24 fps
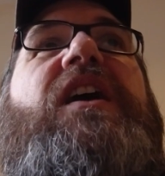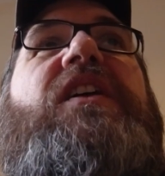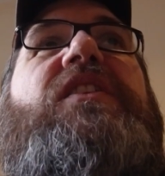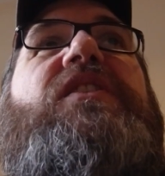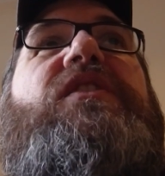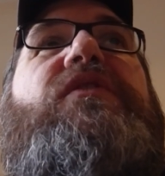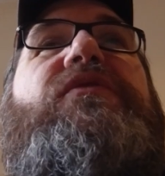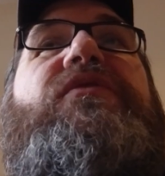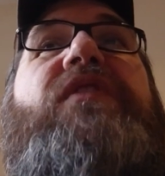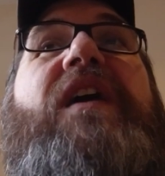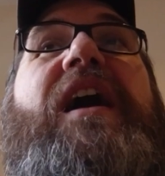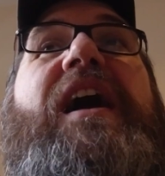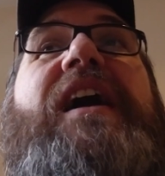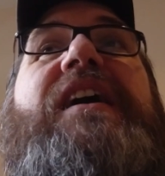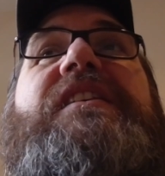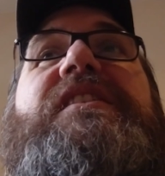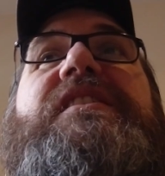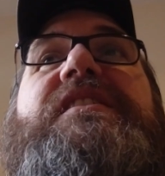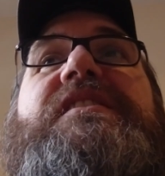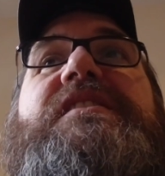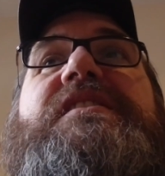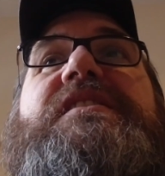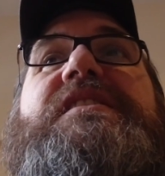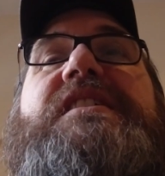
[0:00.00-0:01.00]
The fact
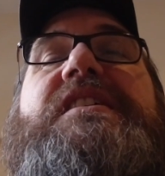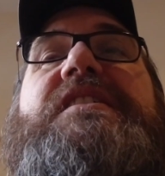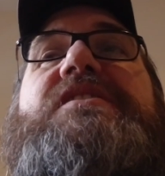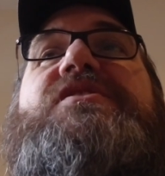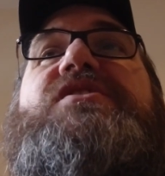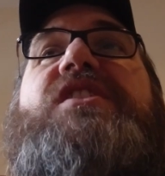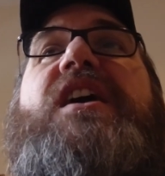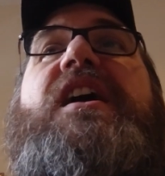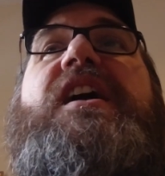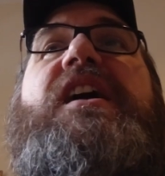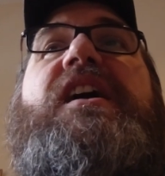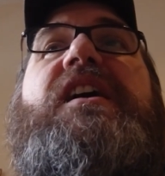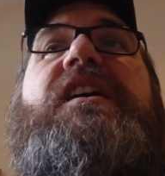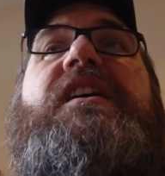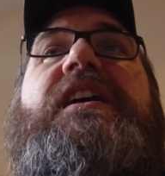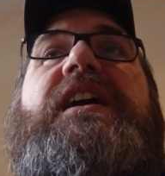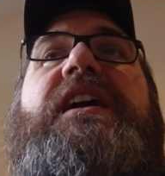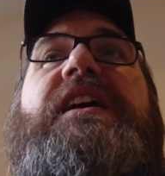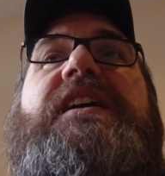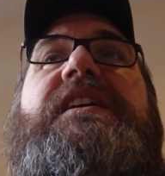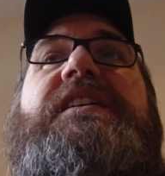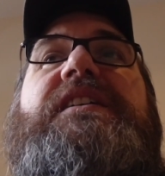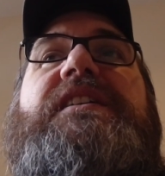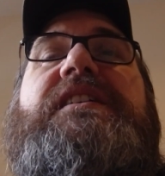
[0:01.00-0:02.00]
that
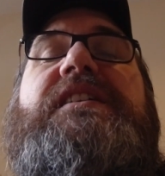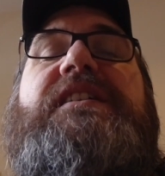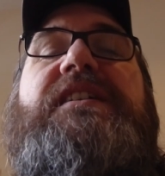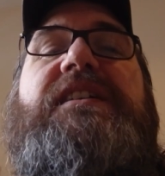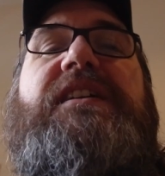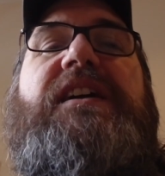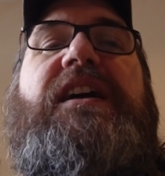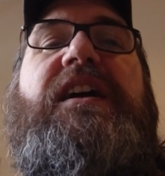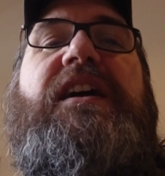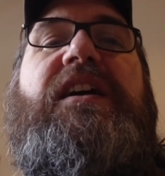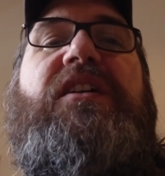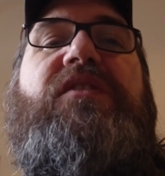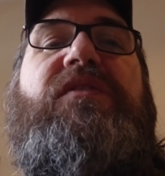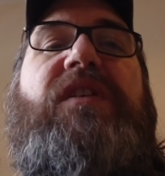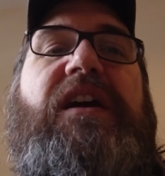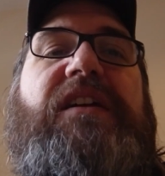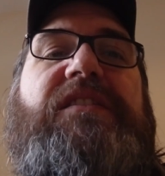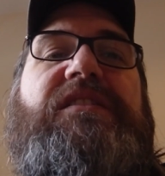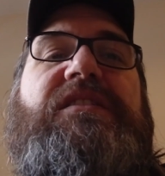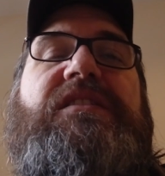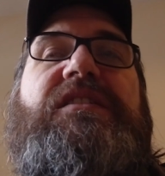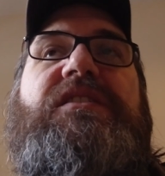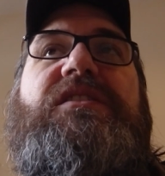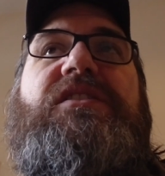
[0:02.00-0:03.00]
DJI have
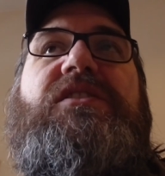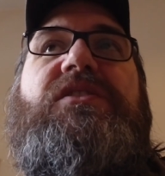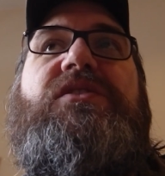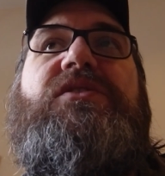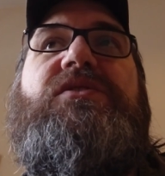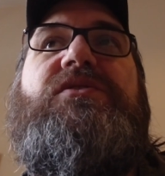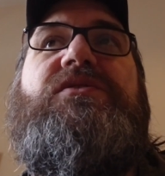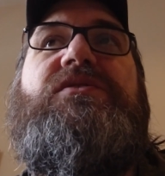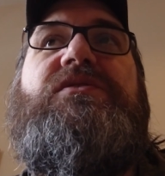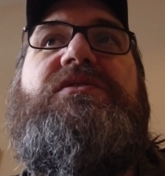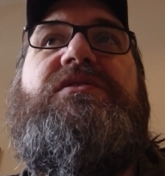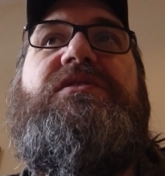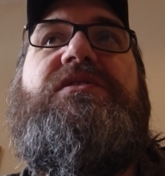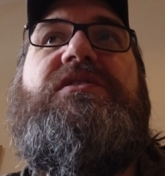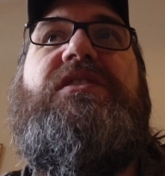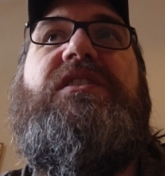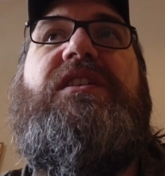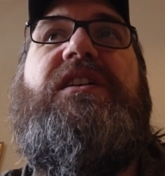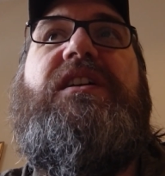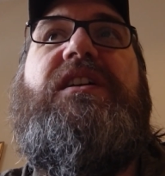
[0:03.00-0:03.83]
had to use